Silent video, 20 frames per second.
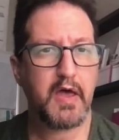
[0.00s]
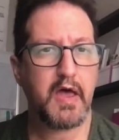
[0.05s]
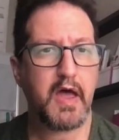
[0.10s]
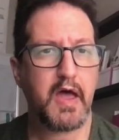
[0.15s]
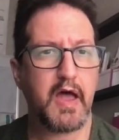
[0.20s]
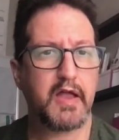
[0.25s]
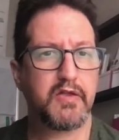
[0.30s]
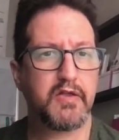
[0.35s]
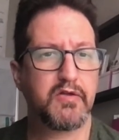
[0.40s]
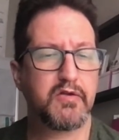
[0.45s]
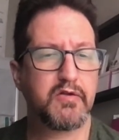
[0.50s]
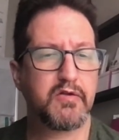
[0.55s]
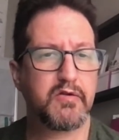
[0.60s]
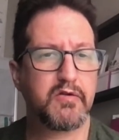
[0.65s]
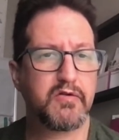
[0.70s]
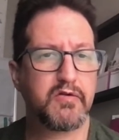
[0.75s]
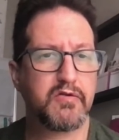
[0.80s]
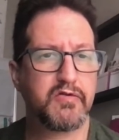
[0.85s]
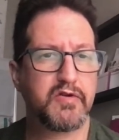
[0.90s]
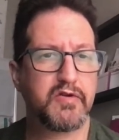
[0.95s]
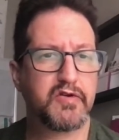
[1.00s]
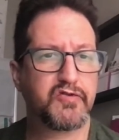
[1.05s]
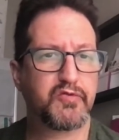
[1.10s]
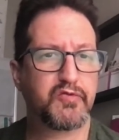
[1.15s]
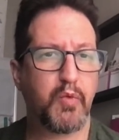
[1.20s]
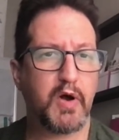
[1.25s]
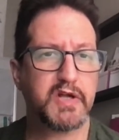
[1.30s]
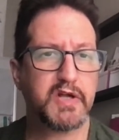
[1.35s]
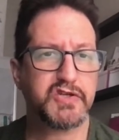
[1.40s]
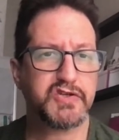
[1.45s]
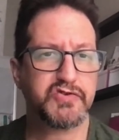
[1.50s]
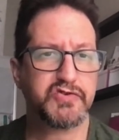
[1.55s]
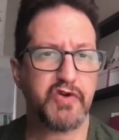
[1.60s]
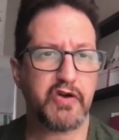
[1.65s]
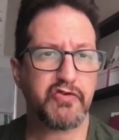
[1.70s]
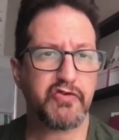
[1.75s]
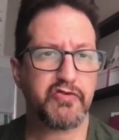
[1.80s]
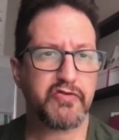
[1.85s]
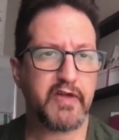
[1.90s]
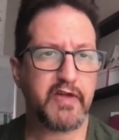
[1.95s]
and there's one
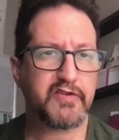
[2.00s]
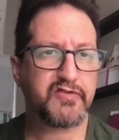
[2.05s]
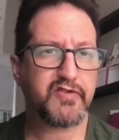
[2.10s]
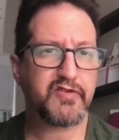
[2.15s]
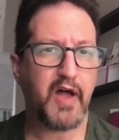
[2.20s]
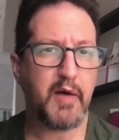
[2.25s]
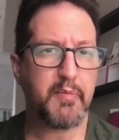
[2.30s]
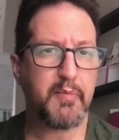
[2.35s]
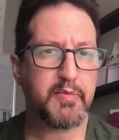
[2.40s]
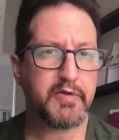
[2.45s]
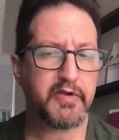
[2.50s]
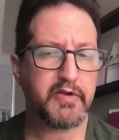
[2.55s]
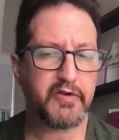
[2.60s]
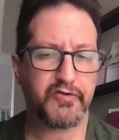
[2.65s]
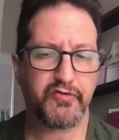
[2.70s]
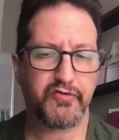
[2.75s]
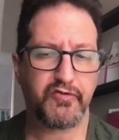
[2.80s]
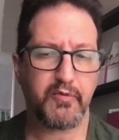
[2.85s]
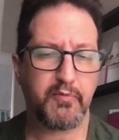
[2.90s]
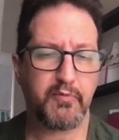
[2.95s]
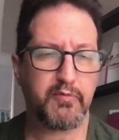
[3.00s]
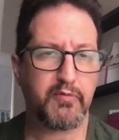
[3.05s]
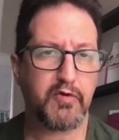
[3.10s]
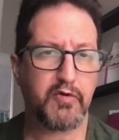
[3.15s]
structure that's stopping this from